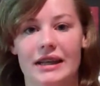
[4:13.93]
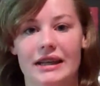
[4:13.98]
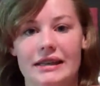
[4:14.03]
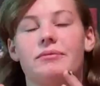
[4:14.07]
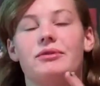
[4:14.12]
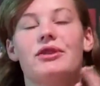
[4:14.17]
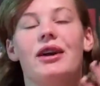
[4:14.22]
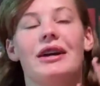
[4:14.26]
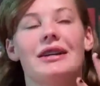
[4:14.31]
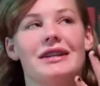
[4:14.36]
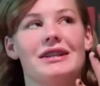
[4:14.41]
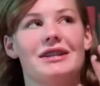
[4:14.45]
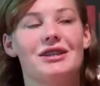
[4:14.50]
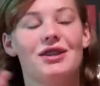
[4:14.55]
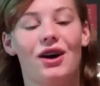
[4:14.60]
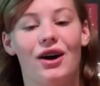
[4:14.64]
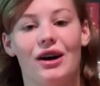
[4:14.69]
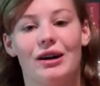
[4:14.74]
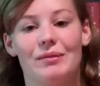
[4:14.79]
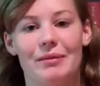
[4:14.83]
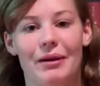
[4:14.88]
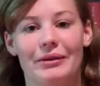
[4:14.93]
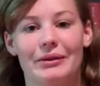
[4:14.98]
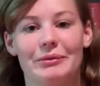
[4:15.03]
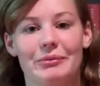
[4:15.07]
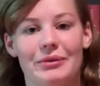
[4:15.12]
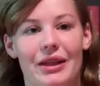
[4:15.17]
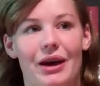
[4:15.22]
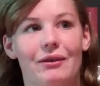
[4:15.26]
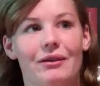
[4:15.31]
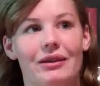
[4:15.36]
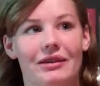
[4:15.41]
He's trying to talk about him
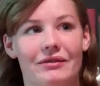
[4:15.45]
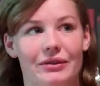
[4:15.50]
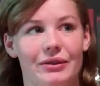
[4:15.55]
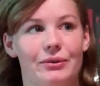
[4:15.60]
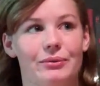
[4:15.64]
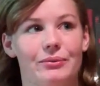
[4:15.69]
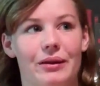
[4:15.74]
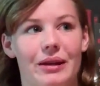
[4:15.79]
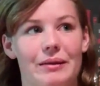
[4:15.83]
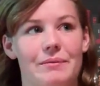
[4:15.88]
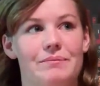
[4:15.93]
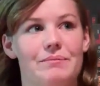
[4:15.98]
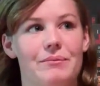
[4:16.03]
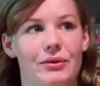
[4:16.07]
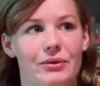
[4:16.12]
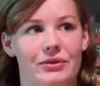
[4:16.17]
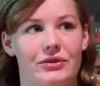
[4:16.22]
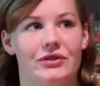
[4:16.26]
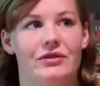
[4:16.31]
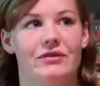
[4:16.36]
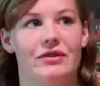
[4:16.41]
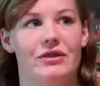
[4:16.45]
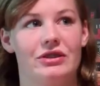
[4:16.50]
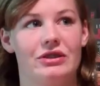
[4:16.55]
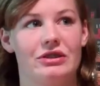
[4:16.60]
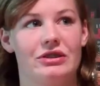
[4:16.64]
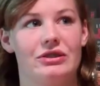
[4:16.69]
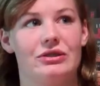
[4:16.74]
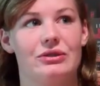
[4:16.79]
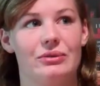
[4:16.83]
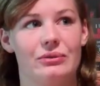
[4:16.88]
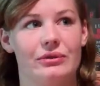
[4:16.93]
without giving away most of the
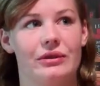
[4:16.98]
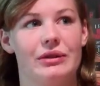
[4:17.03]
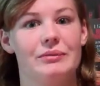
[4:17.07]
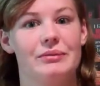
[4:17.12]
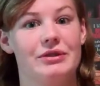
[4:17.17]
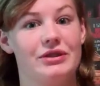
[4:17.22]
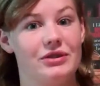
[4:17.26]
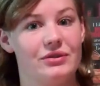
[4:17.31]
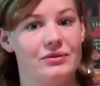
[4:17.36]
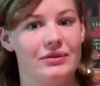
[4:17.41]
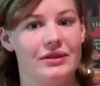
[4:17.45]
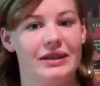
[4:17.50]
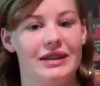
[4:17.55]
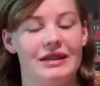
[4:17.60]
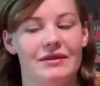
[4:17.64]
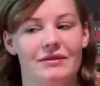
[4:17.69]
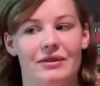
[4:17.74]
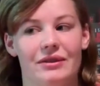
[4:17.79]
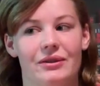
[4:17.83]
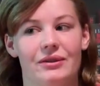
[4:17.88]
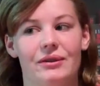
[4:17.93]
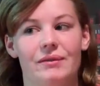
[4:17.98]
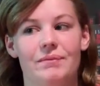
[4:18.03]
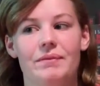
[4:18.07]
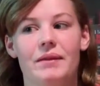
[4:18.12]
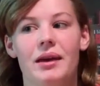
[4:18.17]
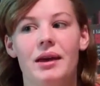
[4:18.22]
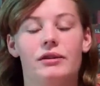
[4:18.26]
story, which is really difficult.